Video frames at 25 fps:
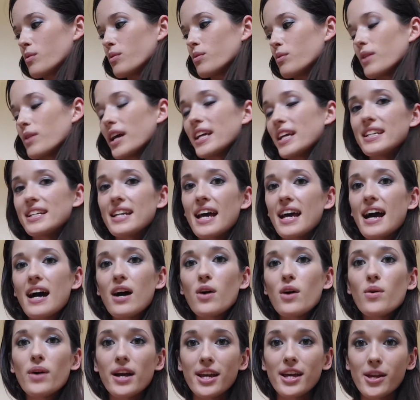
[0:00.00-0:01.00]
Right
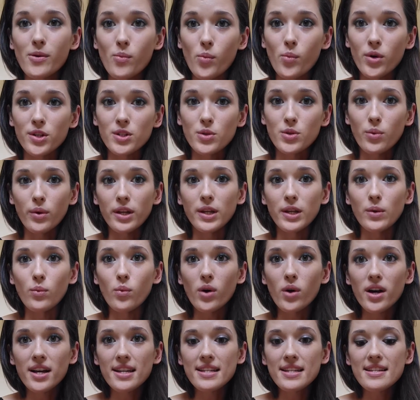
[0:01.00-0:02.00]
now I am
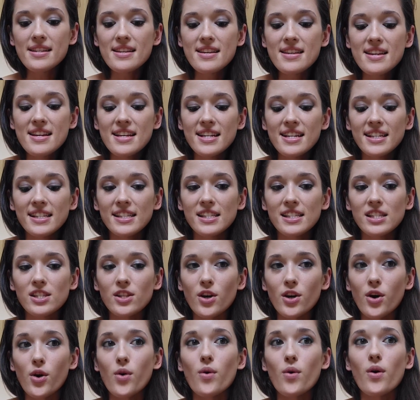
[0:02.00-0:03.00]
121,
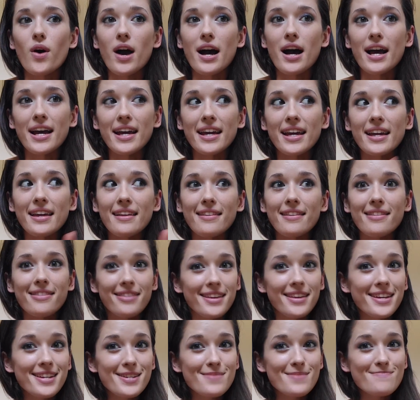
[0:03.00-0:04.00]
so I
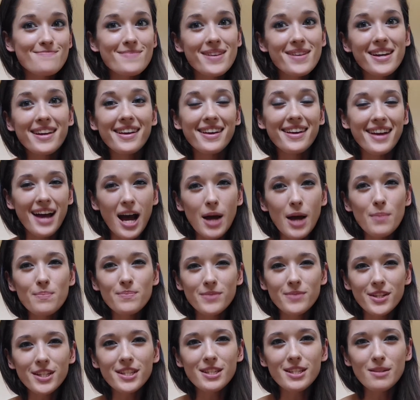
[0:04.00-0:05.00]
think I'm
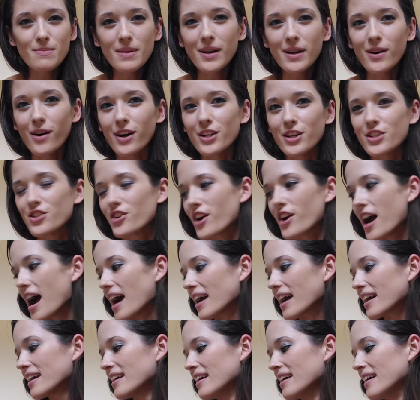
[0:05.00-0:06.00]
just about on
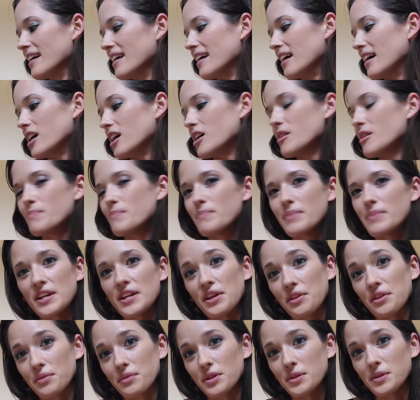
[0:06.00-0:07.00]
track,
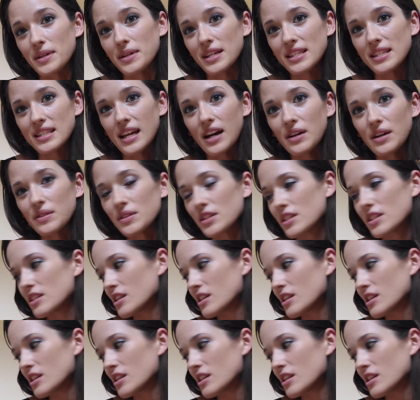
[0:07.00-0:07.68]
being 3 weeks out.